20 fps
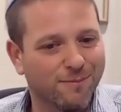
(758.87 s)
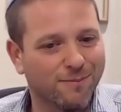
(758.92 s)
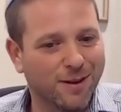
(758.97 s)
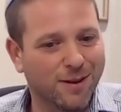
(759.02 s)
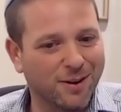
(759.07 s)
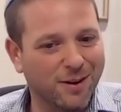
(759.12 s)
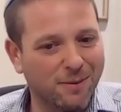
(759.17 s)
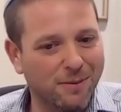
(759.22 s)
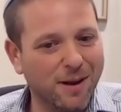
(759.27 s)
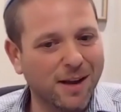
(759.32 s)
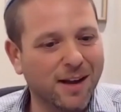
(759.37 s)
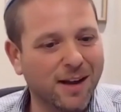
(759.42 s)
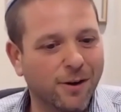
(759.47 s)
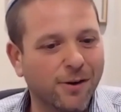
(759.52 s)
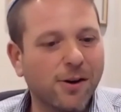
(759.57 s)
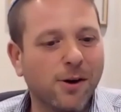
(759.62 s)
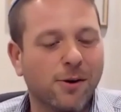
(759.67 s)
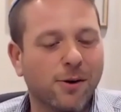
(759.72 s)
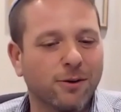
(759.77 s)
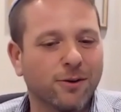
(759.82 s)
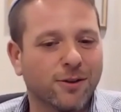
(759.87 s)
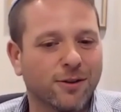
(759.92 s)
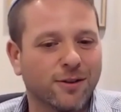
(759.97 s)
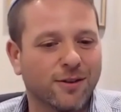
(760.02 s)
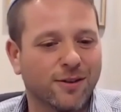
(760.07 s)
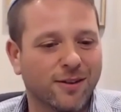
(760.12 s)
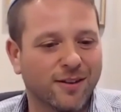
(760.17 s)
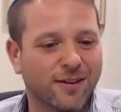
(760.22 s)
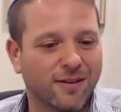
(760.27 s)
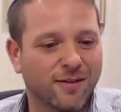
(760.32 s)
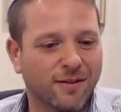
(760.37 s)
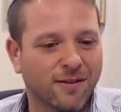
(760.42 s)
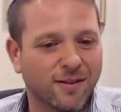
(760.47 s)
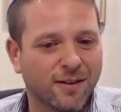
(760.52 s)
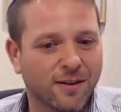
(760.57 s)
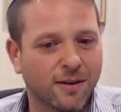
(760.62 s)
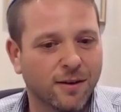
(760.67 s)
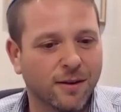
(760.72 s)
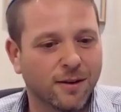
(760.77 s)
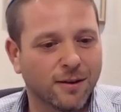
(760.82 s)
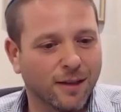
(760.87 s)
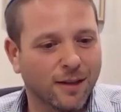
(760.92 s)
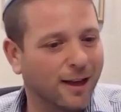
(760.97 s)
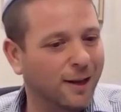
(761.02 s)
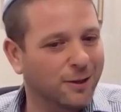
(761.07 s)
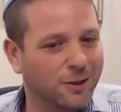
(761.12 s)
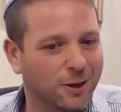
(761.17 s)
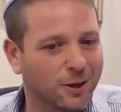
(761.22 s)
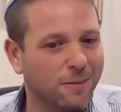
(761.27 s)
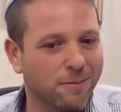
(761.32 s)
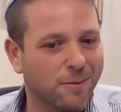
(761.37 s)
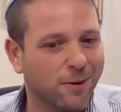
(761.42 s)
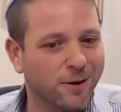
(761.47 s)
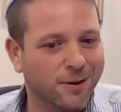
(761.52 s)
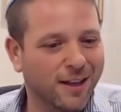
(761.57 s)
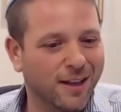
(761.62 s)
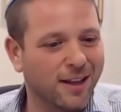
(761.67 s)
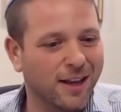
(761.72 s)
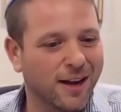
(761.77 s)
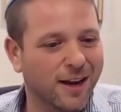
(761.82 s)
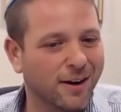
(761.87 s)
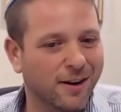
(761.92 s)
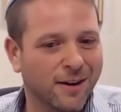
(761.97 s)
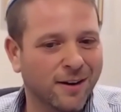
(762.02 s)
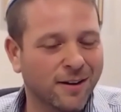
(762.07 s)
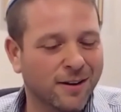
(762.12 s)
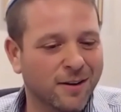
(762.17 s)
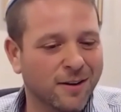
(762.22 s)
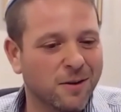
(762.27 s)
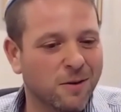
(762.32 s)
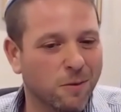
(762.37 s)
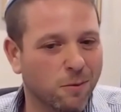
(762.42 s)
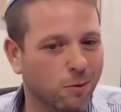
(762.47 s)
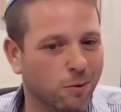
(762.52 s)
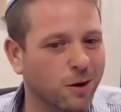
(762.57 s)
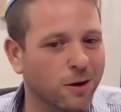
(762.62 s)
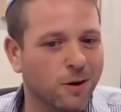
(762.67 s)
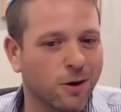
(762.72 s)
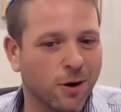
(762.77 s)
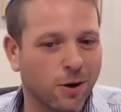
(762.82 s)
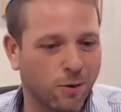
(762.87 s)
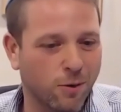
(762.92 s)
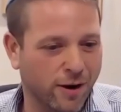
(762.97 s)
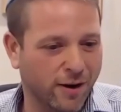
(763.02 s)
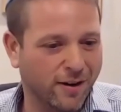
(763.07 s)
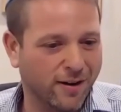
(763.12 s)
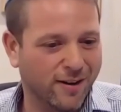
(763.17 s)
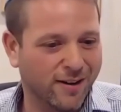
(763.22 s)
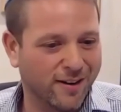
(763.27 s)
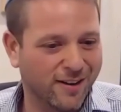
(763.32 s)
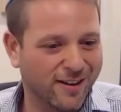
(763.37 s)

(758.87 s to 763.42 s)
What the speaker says: But Rebecca knows that at some point that anger will go away.